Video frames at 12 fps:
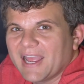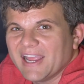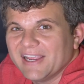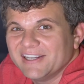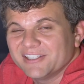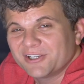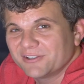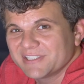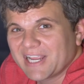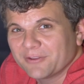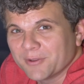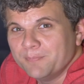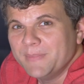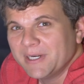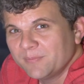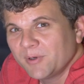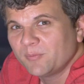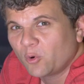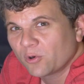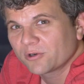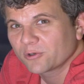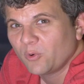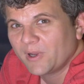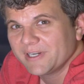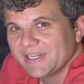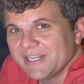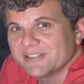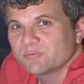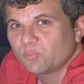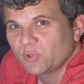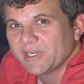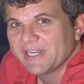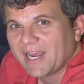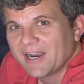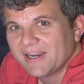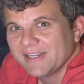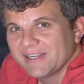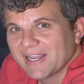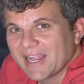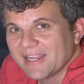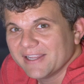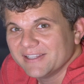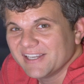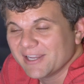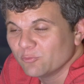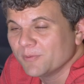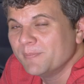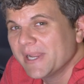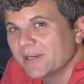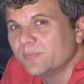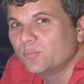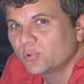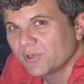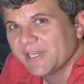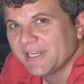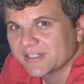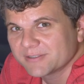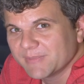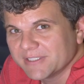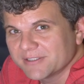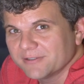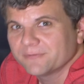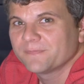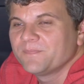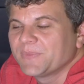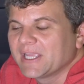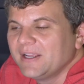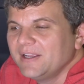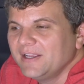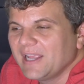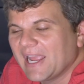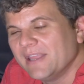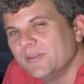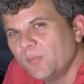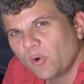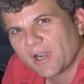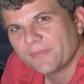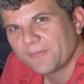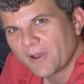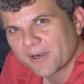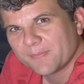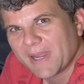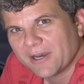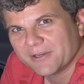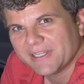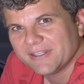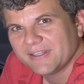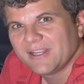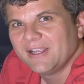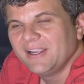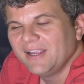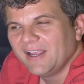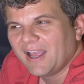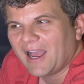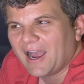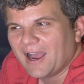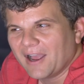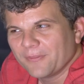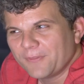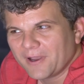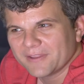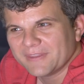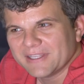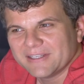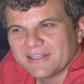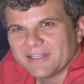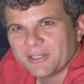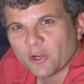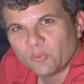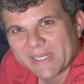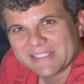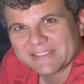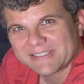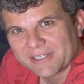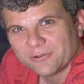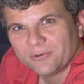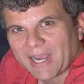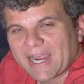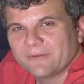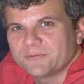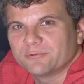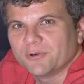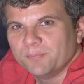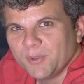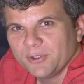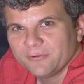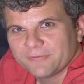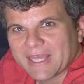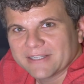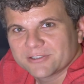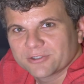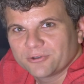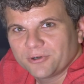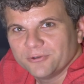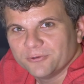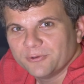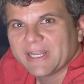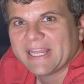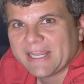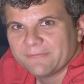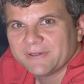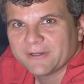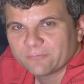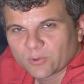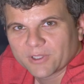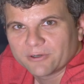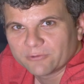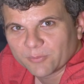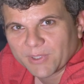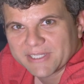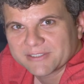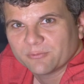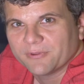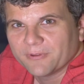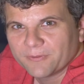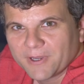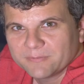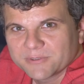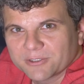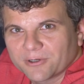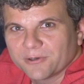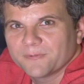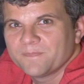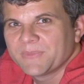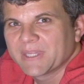And it turns out the minimum order quantity is pretty high and it would make them pretty expensive. And the more I thought about it, I thought that, we still have to remove that screw even if we're going to replace it with a thumb screw.